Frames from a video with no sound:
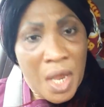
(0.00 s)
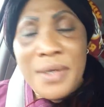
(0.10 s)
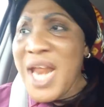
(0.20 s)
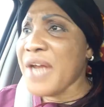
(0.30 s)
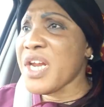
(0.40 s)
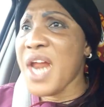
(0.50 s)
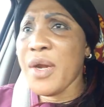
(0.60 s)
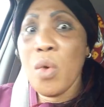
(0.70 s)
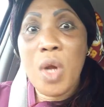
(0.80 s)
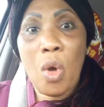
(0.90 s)
Now then, now
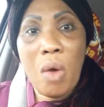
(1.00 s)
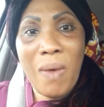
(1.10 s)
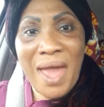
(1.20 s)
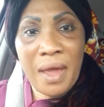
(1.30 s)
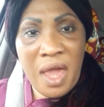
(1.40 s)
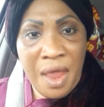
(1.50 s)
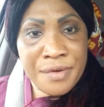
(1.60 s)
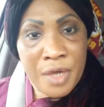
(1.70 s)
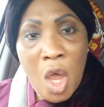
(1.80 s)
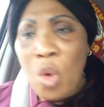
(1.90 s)
they go well
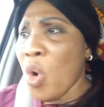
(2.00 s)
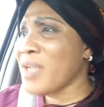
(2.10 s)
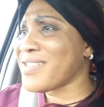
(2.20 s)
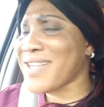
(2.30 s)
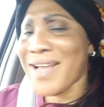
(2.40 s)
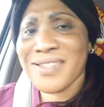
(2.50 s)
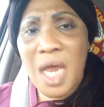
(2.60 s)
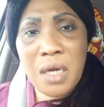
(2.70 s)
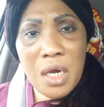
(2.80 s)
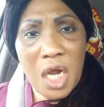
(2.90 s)
aid. Go scatter
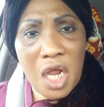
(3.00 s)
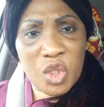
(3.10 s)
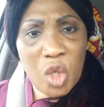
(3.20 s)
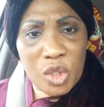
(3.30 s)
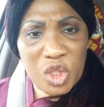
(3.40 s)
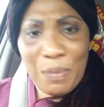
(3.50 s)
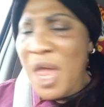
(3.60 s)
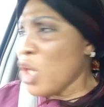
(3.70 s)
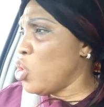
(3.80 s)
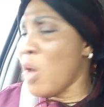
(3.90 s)
the relationship.
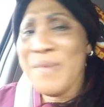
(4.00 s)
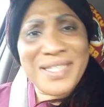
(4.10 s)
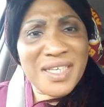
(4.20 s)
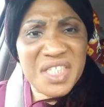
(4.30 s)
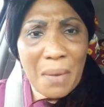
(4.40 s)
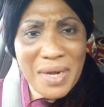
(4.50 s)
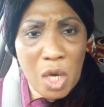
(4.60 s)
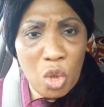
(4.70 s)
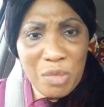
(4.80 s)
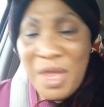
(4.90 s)
You, my sister, when they
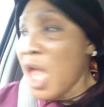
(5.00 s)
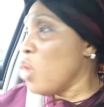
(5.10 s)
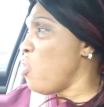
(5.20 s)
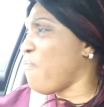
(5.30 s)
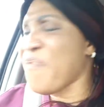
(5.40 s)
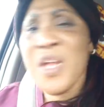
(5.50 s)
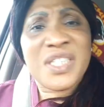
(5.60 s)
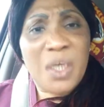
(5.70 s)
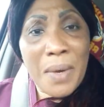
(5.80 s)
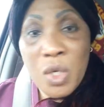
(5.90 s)
look me, you feel
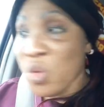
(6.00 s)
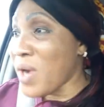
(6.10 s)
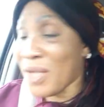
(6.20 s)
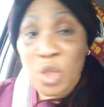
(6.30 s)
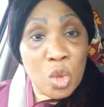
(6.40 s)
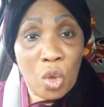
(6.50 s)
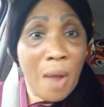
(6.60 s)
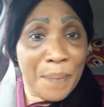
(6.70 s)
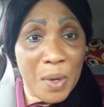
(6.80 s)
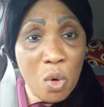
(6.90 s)
so when you do that, so you
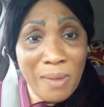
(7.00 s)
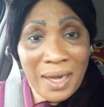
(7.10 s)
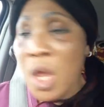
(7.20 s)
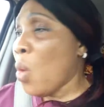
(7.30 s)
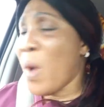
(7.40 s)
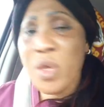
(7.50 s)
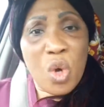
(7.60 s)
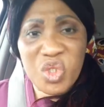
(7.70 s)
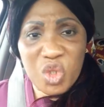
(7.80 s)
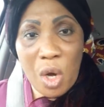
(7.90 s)
come be woman. When you
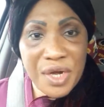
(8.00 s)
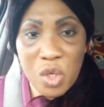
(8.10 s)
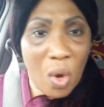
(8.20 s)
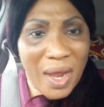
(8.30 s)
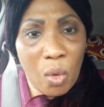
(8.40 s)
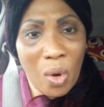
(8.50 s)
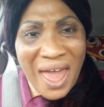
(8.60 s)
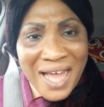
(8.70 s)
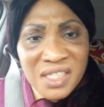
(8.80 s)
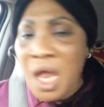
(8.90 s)
go sit on there, you go get
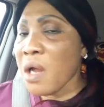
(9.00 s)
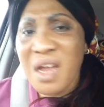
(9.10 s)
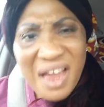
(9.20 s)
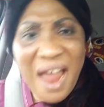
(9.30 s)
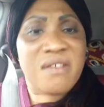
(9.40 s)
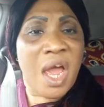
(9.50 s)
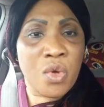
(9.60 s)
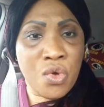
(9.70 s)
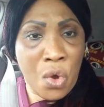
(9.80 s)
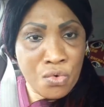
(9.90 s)
collapsed. Cry na
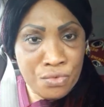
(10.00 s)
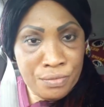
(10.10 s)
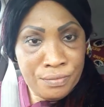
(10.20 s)
you yon.